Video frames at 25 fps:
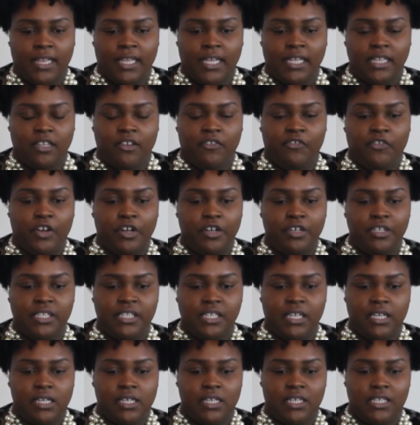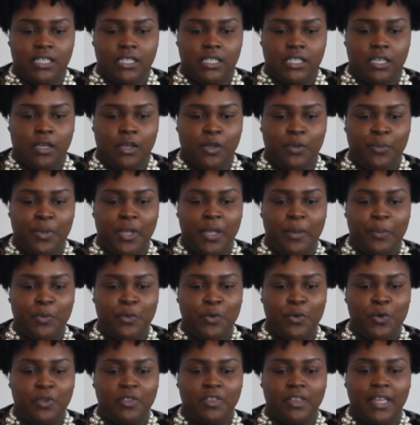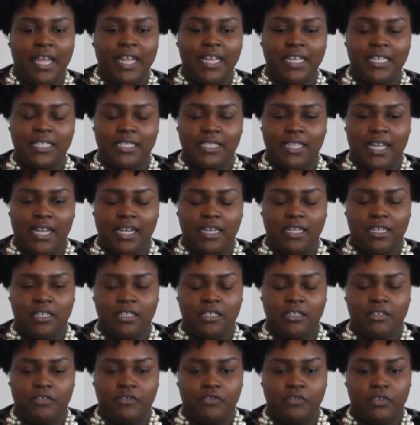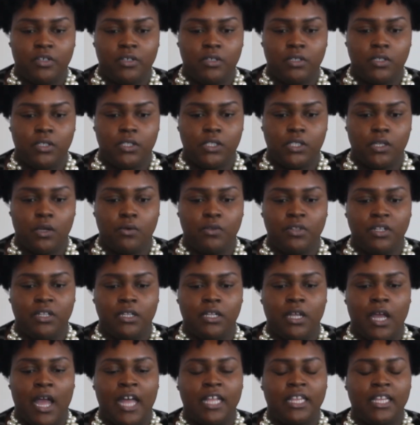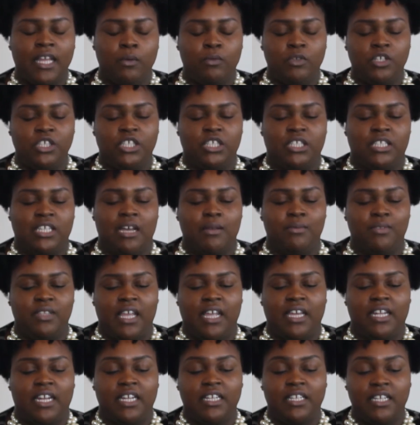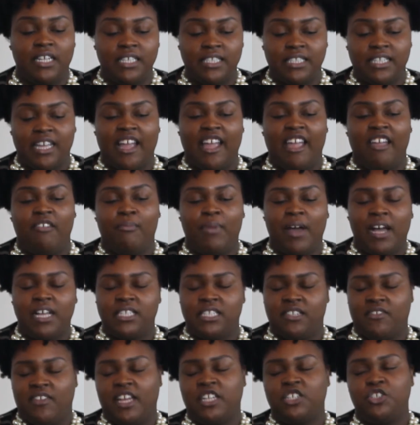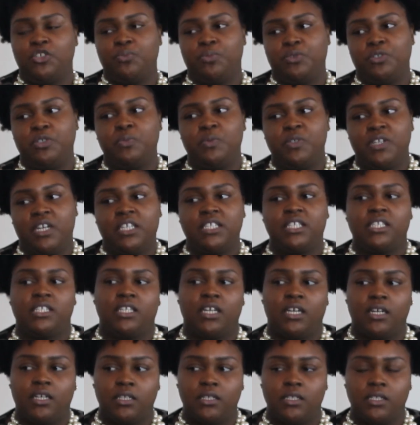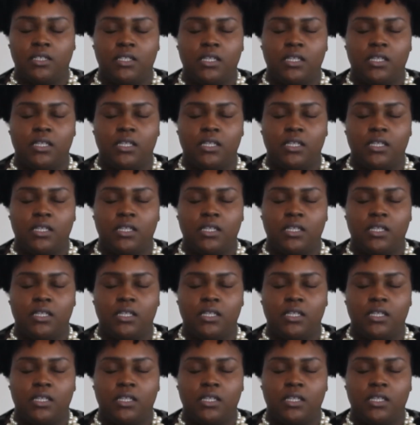think the first is people think it's negative. So I think we should stop thinking it does not have positive attributes, because it does.